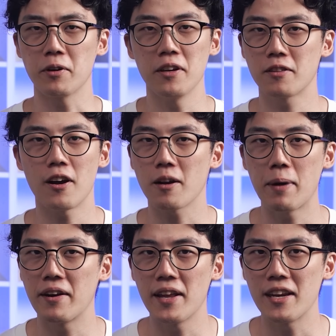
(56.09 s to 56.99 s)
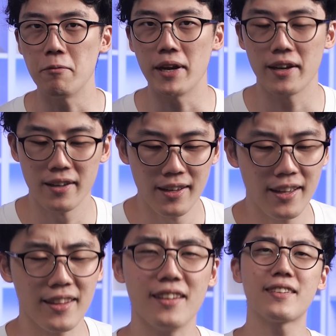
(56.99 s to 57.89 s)
we're gonna talk about it anyway.
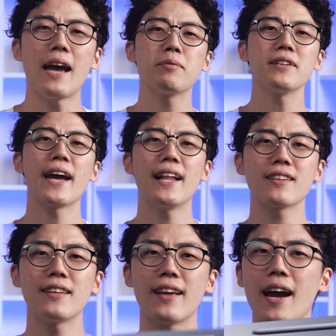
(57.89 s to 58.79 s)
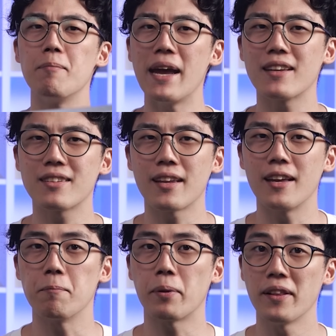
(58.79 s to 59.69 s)
The Samsung Galaxy Tab S
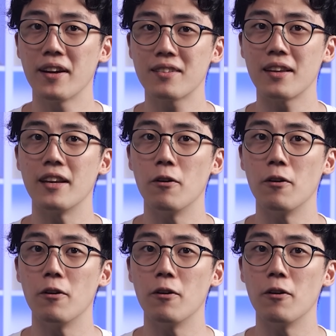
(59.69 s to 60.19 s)
ten Plus and